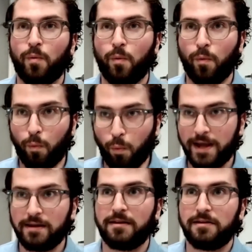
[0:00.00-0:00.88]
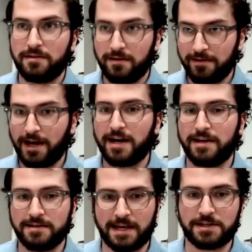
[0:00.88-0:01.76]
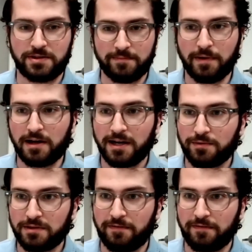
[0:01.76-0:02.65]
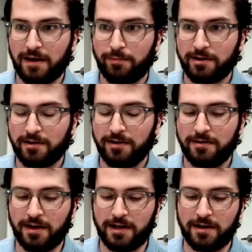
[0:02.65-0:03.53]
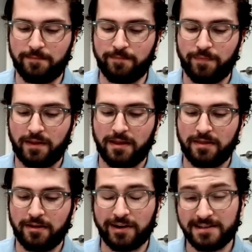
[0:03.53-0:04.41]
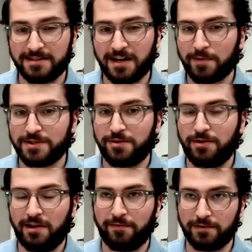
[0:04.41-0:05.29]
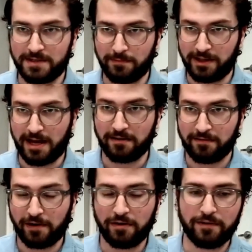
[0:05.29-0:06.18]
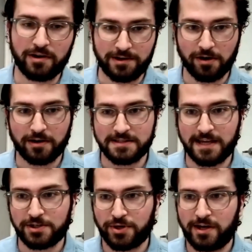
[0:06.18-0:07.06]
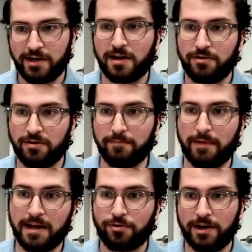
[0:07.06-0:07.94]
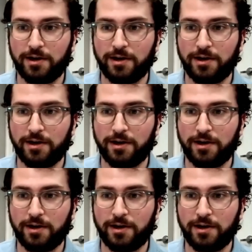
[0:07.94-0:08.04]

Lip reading: when the dye is actually bonding with the fabric, there is an opportunity for some of that very, very dark and saturated color to migrate